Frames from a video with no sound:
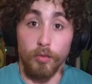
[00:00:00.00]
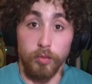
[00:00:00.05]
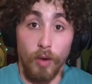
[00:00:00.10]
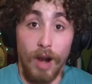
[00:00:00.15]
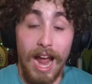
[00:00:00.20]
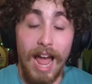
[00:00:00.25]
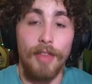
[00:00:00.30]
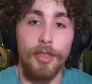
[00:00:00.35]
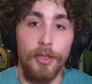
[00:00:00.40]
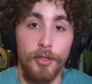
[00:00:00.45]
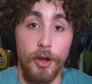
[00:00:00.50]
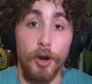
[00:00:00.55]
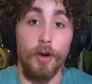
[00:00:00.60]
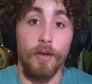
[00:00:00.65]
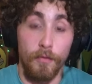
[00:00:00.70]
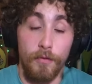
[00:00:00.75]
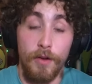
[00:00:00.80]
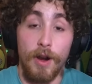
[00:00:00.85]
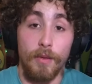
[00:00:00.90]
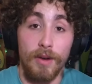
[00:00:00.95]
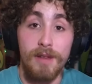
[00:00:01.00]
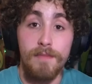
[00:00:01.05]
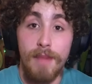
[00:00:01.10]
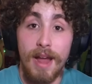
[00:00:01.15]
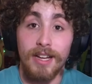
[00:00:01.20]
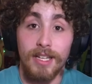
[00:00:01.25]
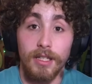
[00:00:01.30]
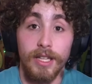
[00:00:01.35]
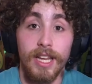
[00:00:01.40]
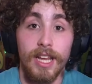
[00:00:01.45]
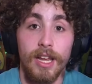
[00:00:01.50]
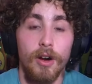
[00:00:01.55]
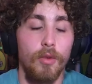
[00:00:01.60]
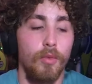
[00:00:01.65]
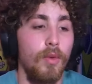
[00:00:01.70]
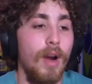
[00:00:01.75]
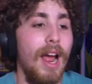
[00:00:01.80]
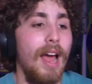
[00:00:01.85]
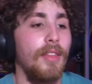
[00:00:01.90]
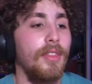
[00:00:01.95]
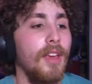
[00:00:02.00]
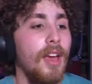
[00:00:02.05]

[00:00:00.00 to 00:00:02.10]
wrath, their very mentally ill wrath.